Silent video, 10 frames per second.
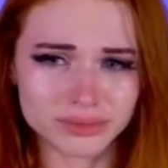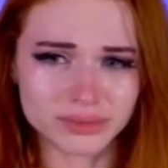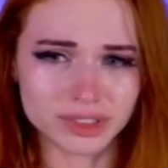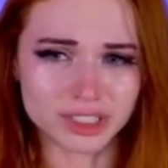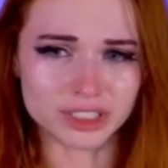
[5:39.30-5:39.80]

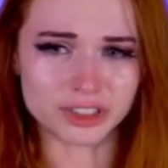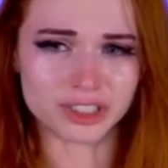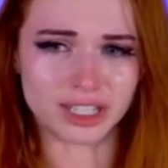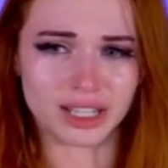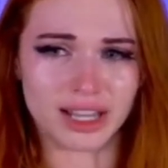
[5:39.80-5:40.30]
You're just
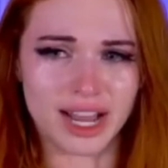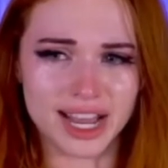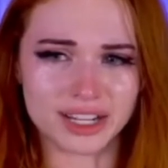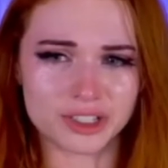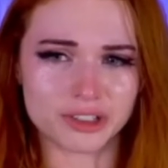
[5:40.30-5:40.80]
gonna
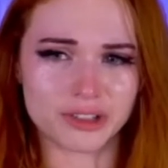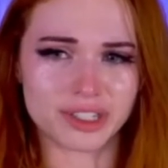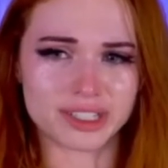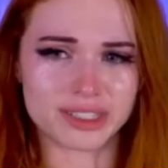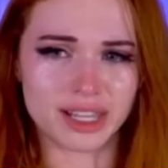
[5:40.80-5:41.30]
lie because you know
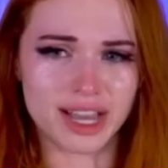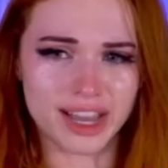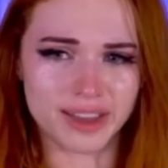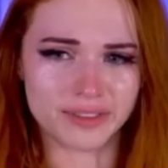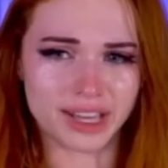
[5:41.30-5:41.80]
that it's
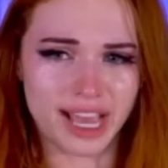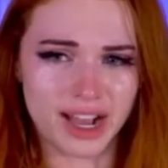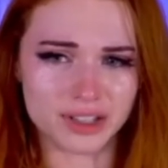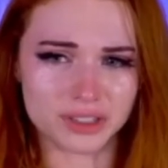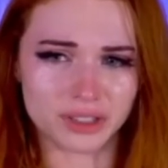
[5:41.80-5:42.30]
live.
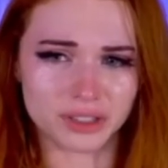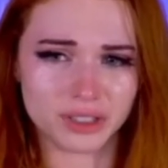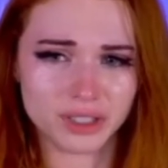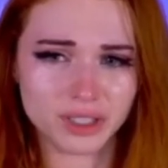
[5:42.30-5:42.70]
God.